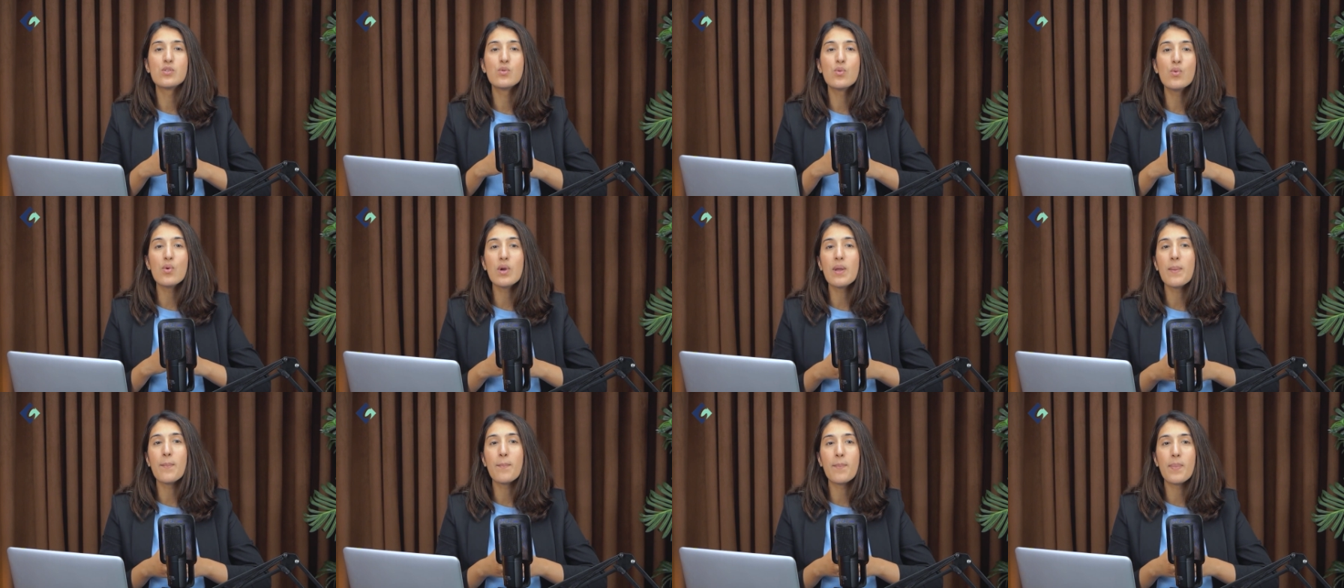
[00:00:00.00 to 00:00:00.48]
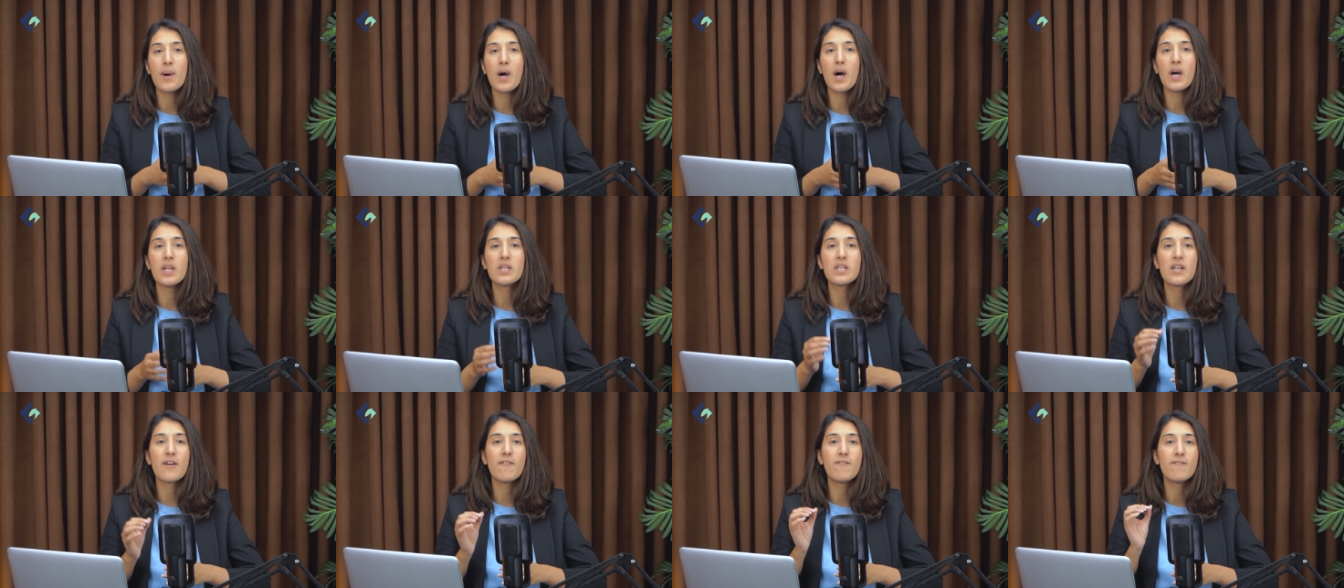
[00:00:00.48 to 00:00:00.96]
to
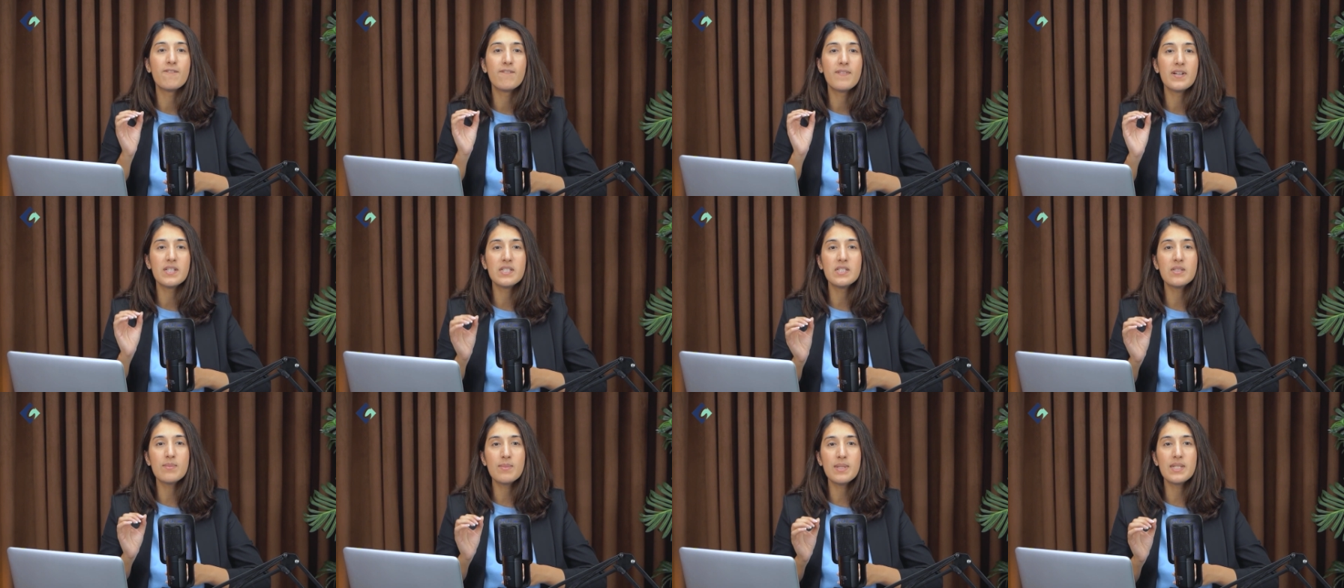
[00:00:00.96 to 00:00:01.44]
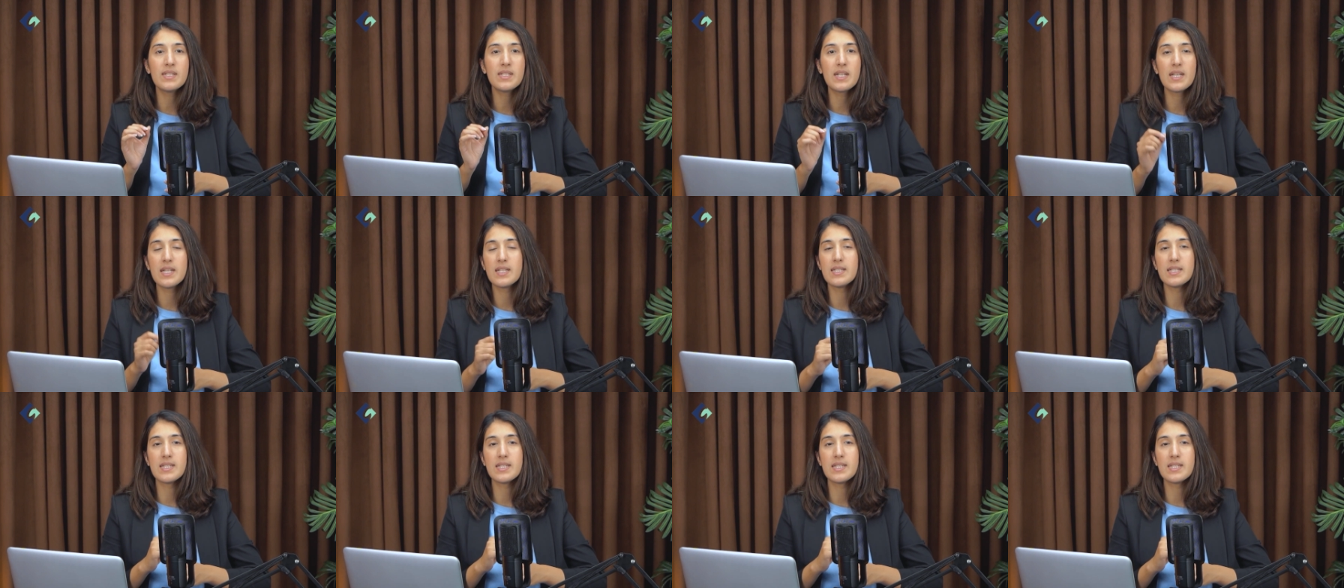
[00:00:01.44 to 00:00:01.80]
impart a fundamental